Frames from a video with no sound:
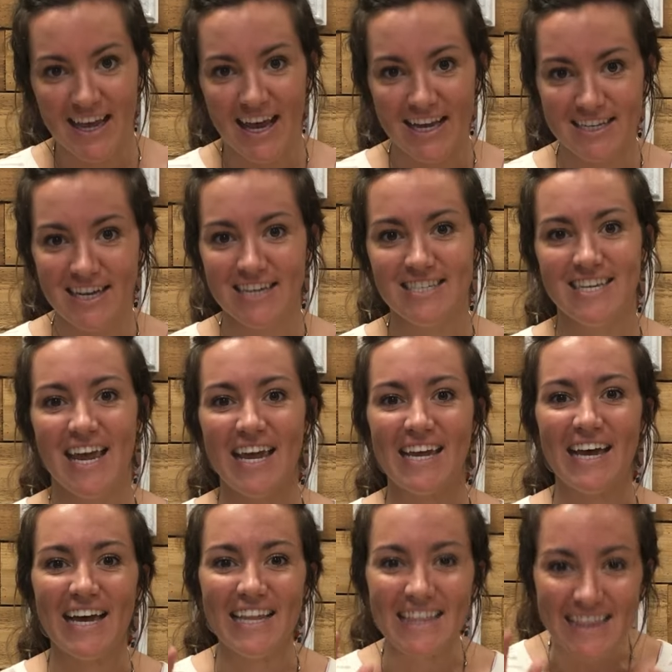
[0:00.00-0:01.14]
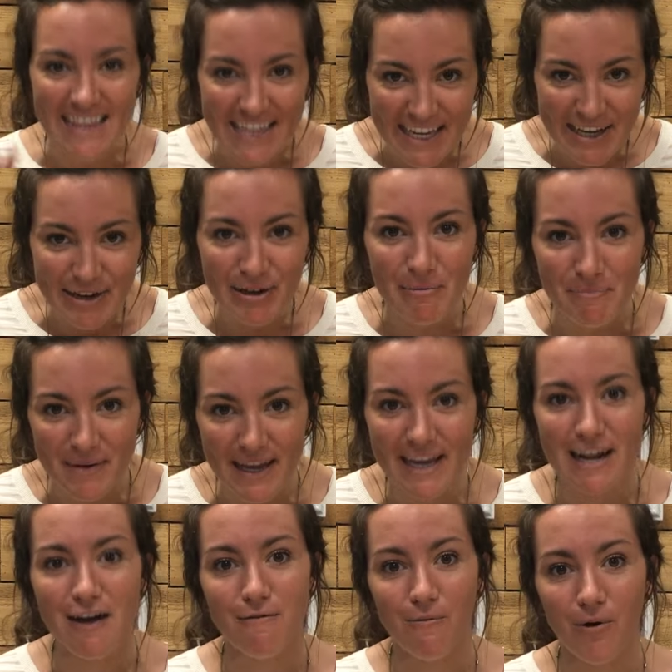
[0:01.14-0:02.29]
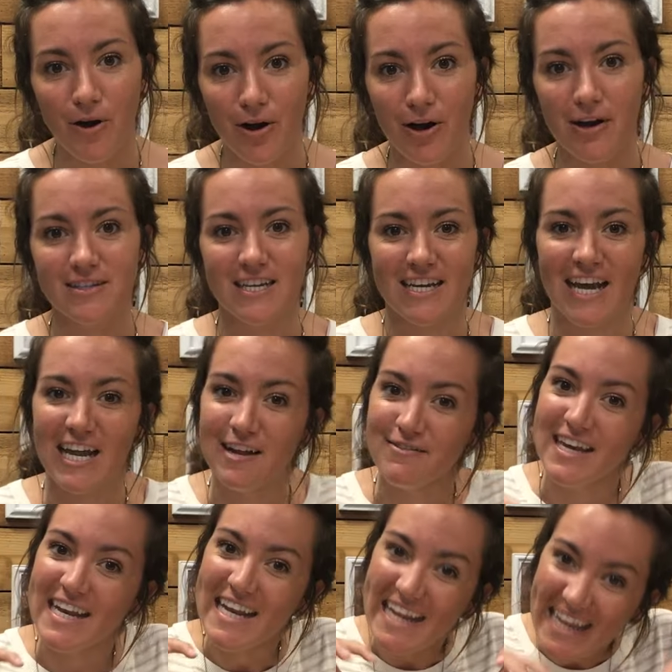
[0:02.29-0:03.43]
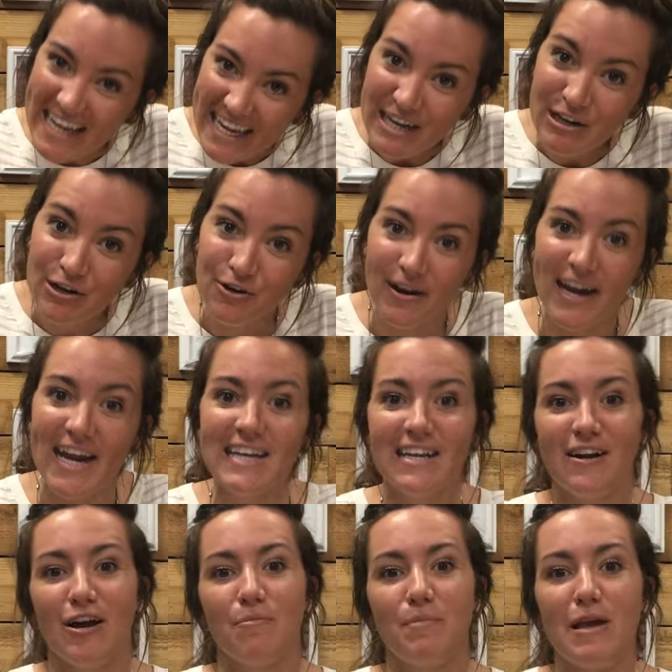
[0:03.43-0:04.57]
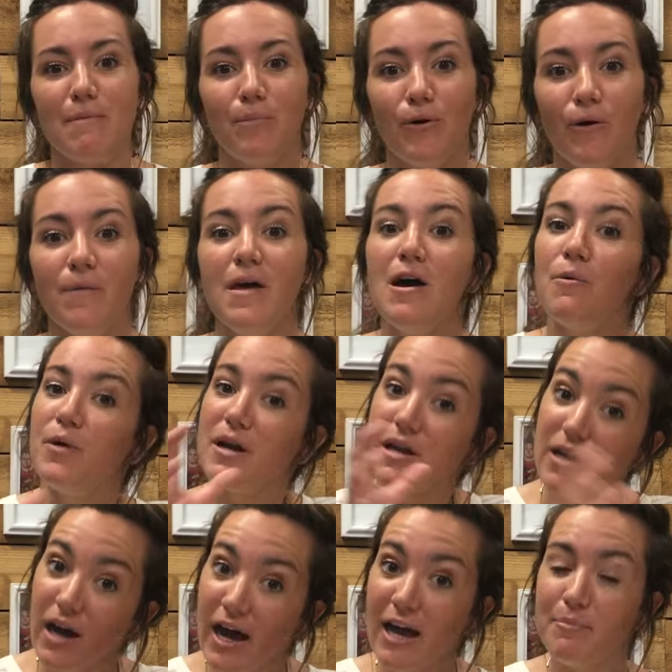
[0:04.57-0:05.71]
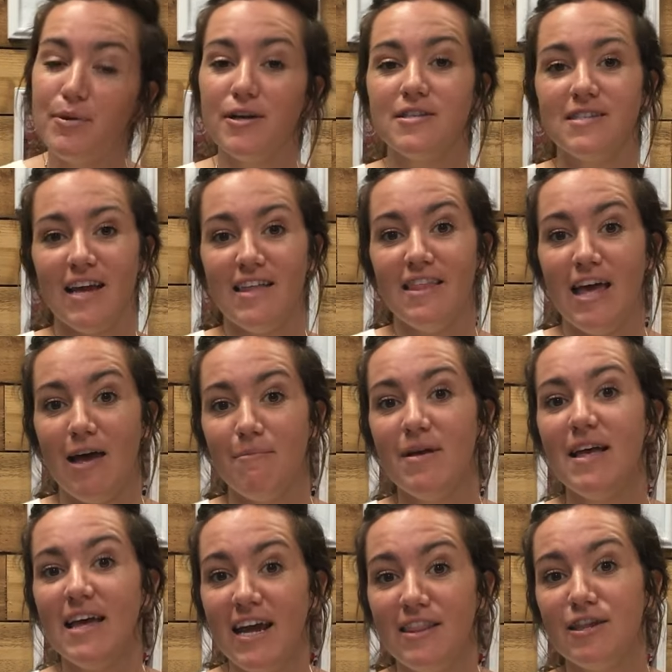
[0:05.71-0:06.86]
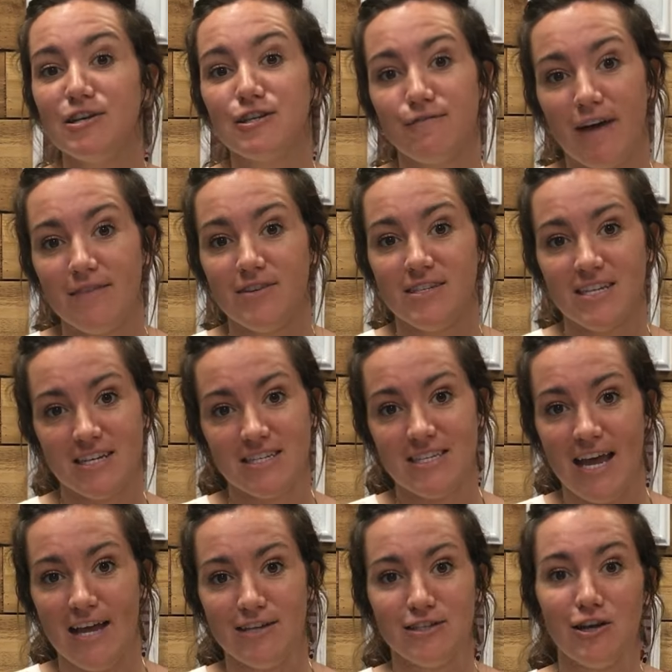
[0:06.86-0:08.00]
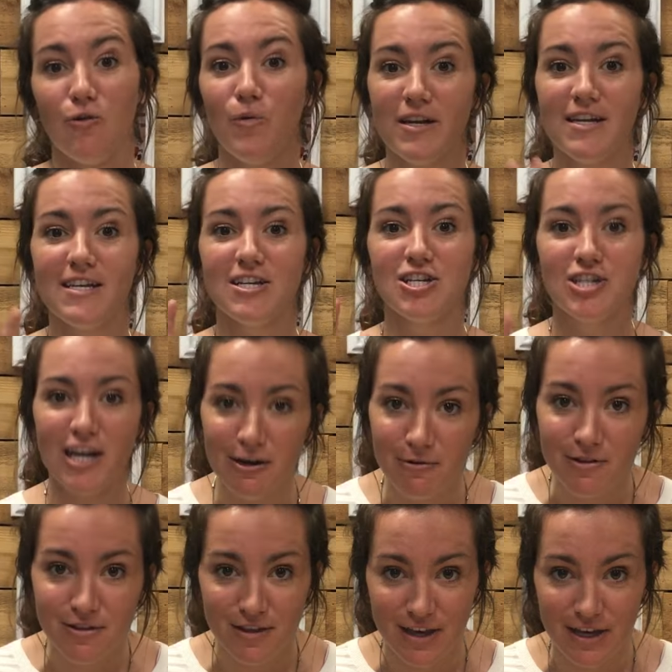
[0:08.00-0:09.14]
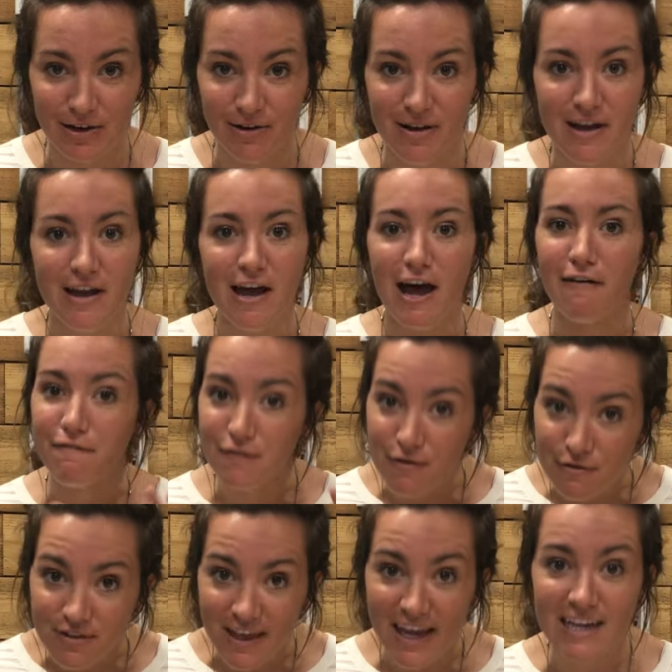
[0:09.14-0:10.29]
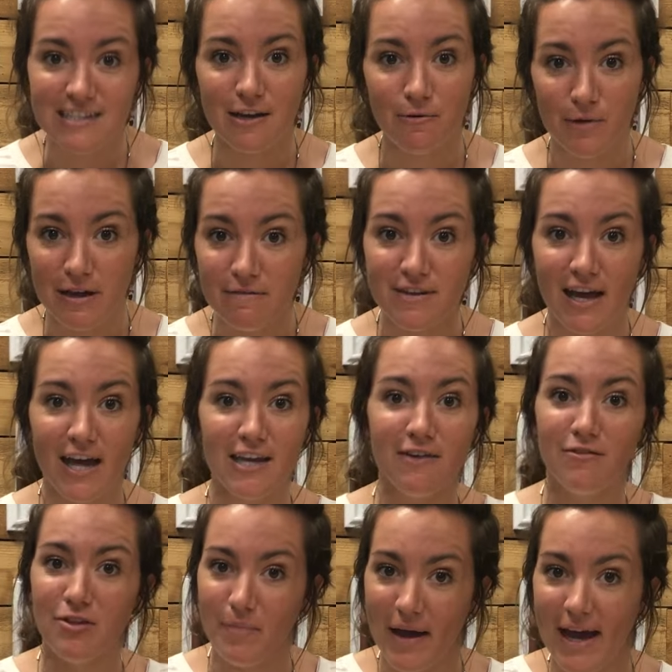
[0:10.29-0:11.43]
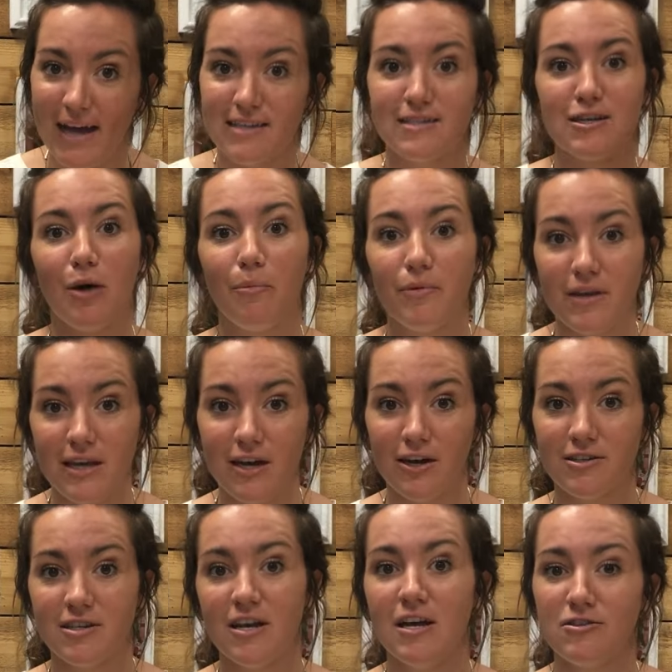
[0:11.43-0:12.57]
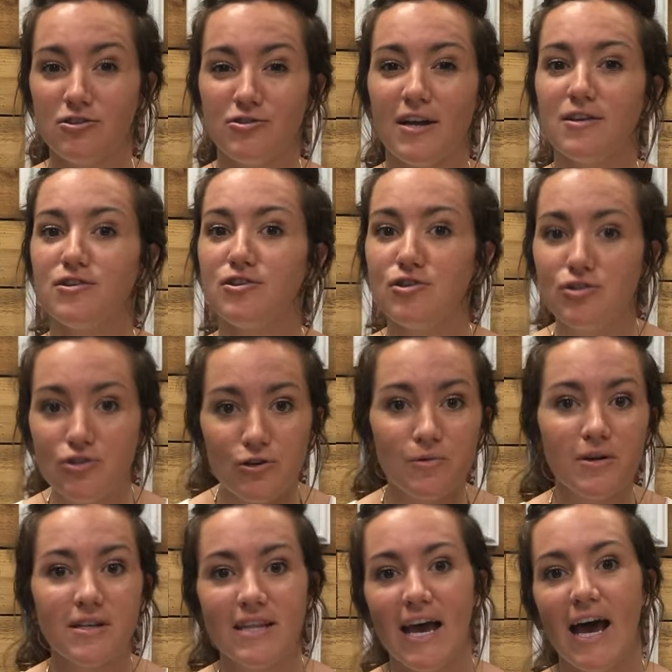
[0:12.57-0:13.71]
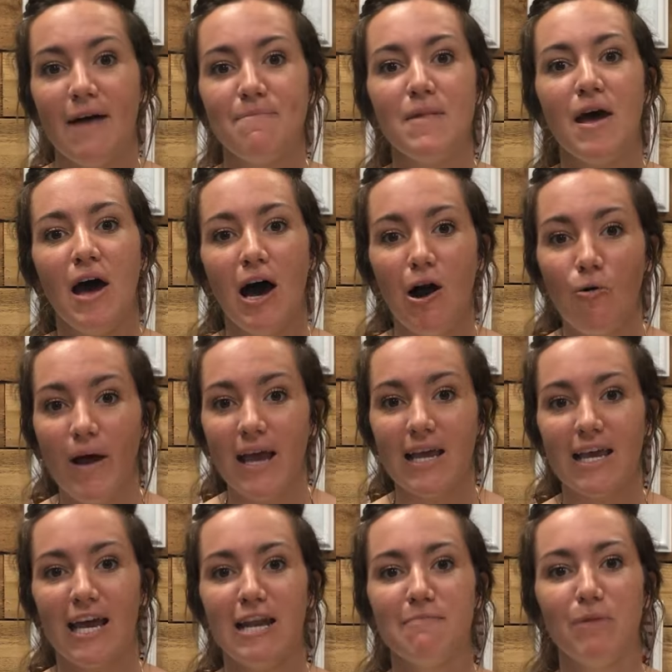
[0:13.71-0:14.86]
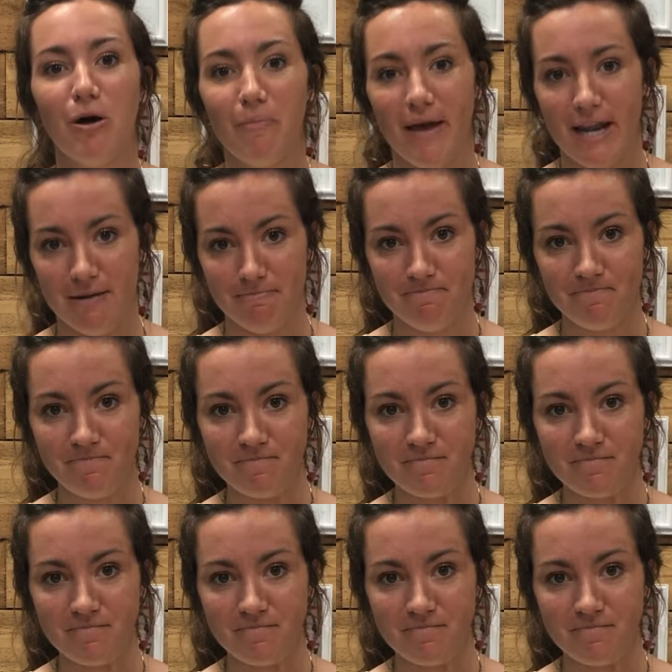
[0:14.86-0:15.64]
It does take a little bit of work to kind of get ingrained in our people what God puts in them in those 5 to 6 days. So I wanted to share with you a few things that we've done over the past couple years to try to steward that Awaken momentum.